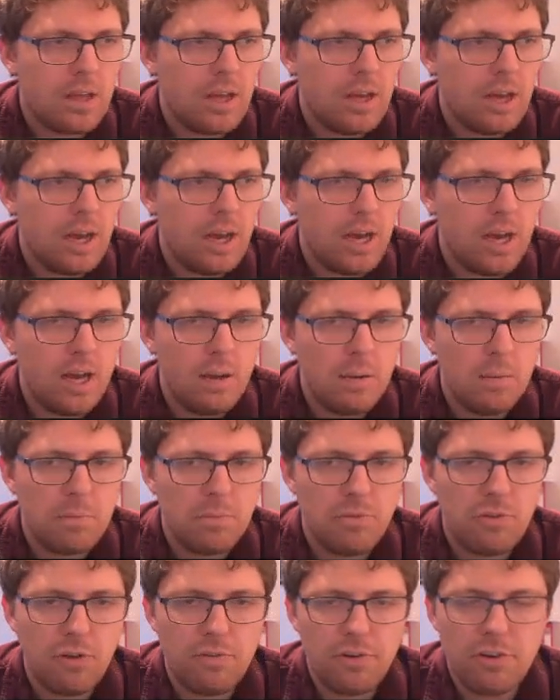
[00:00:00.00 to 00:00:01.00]

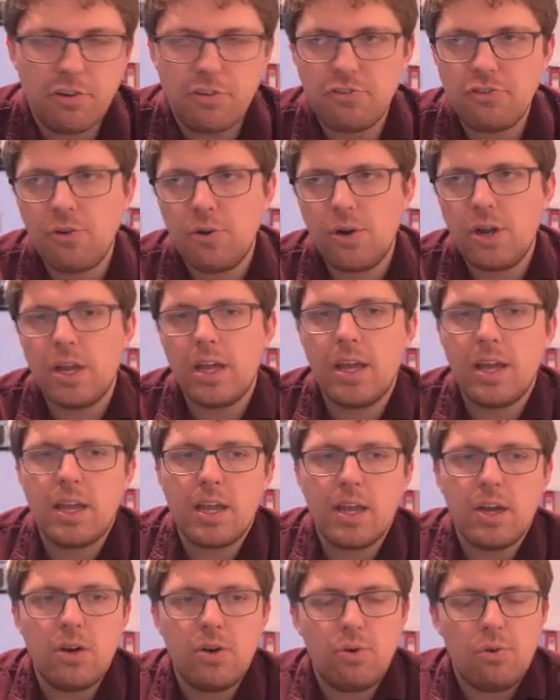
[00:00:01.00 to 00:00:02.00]
So if you're just
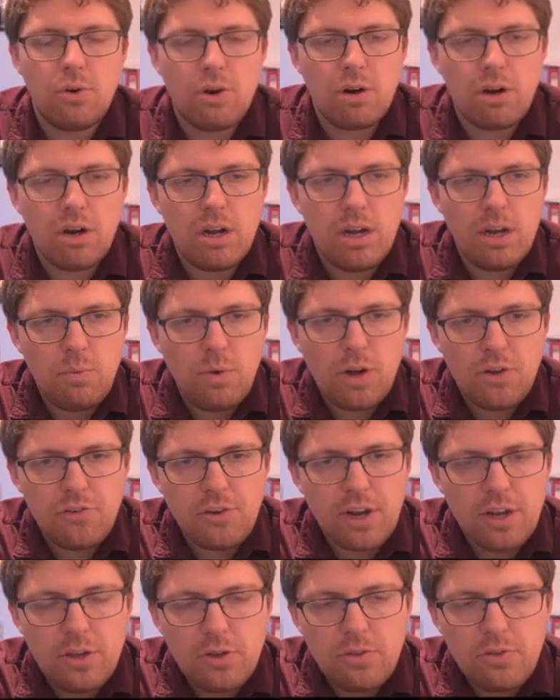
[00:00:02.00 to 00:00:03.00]
joining or
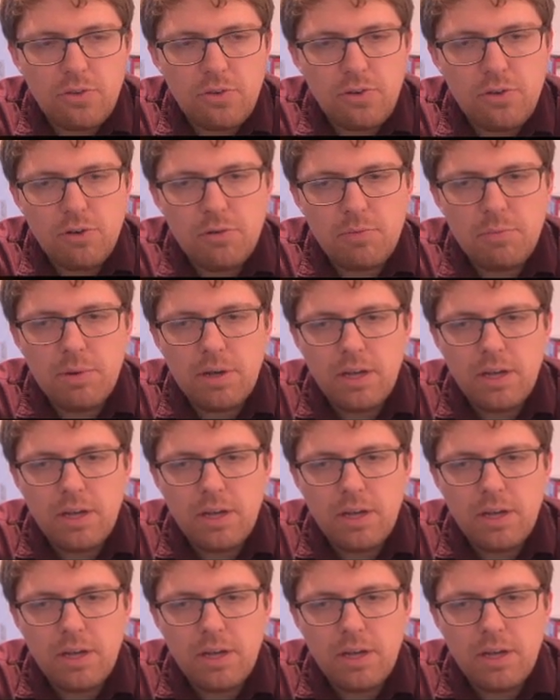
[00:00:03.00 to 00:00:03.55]
watching on YouTube,